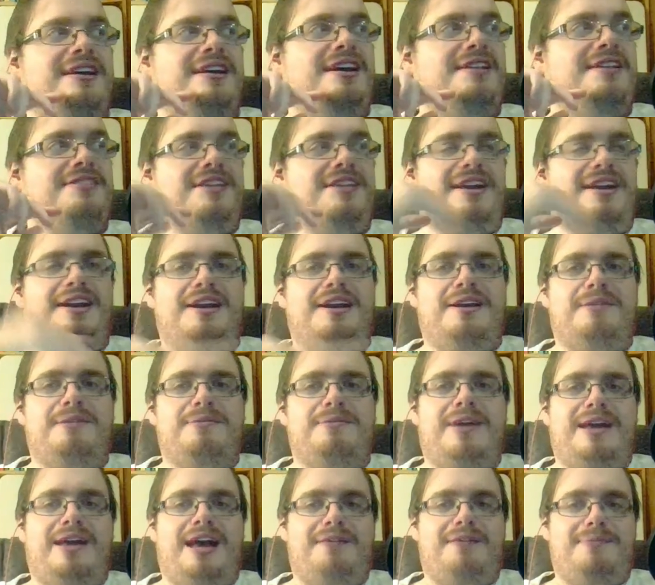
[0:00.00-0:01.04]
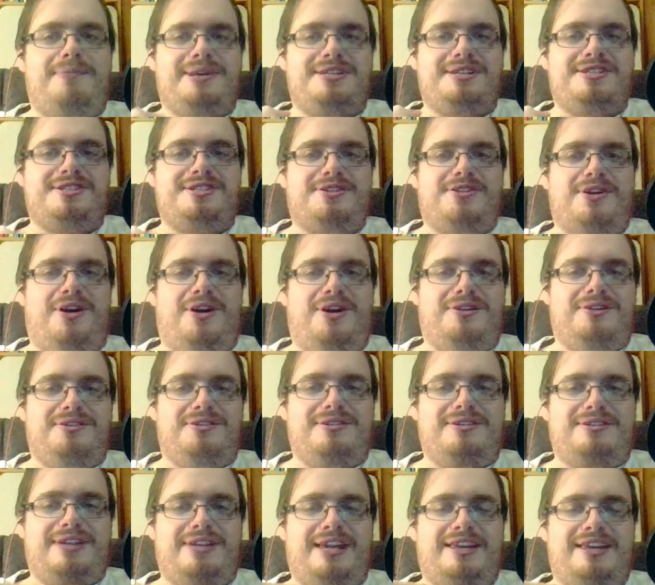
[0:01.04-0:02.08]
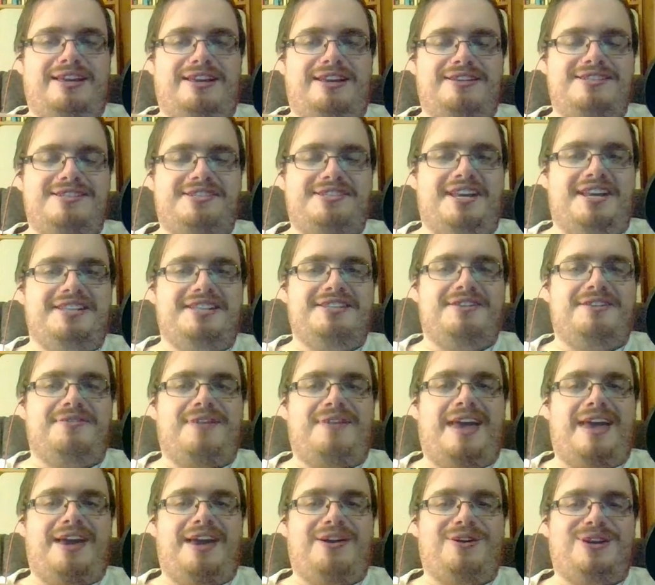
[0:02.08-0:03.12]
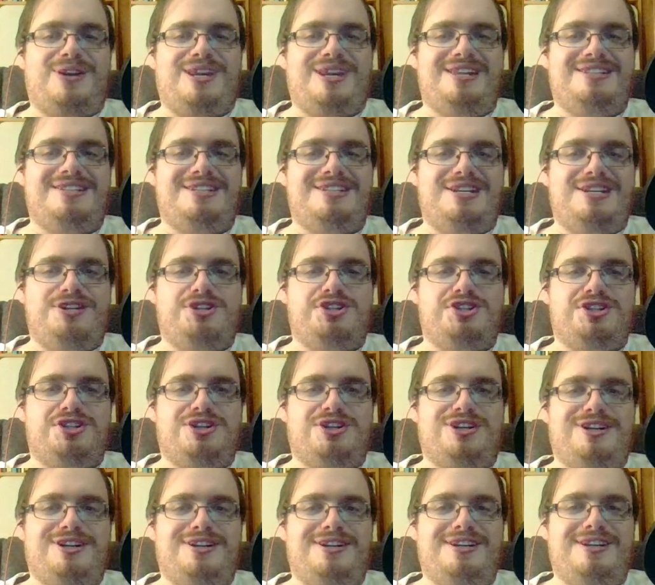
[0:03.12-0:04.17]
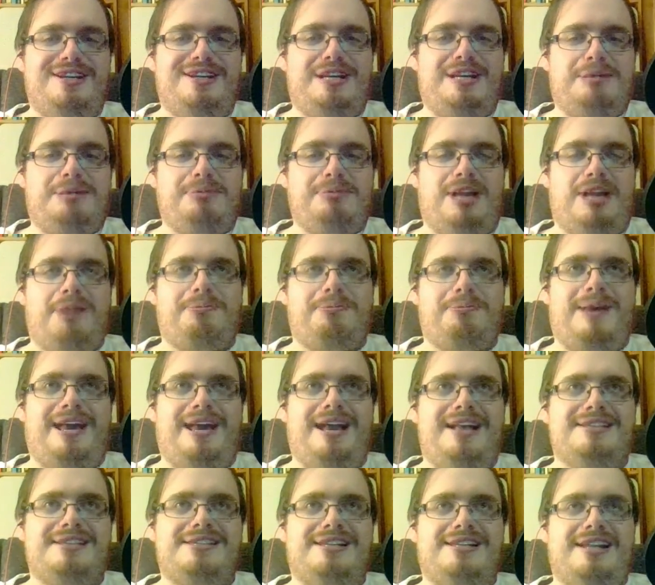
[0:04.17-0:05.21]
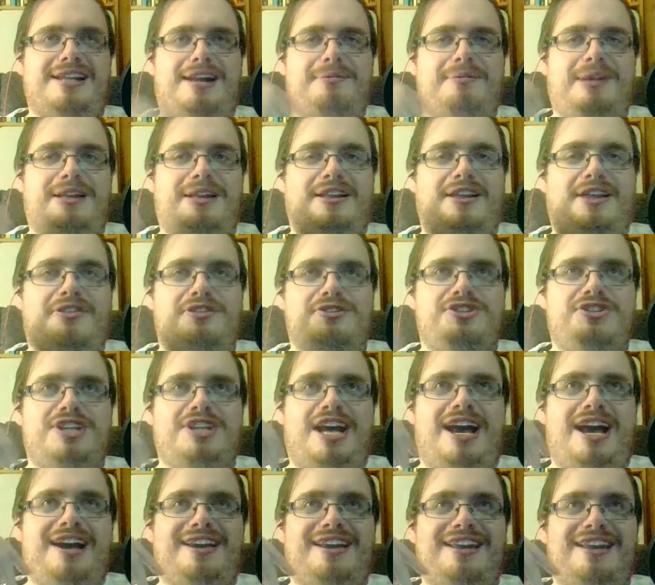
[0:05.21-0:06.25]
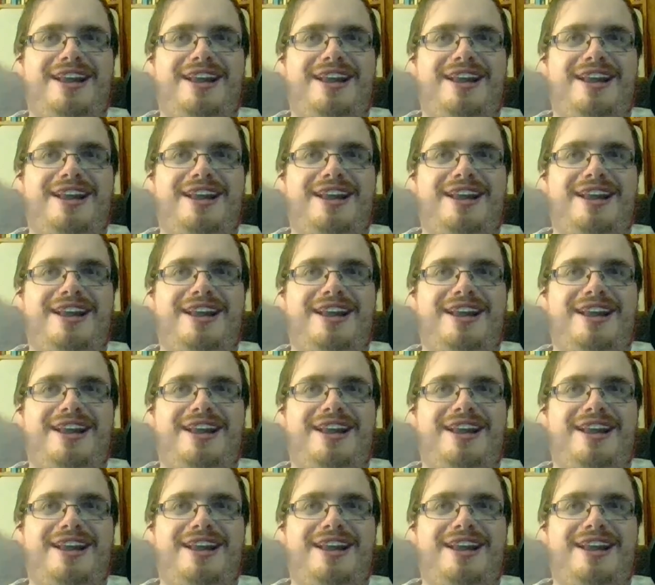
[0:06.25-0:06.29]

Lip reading: And then I have my skull, like, Sons of Anarchy t-shirt, black pants, and I have my leather jacket.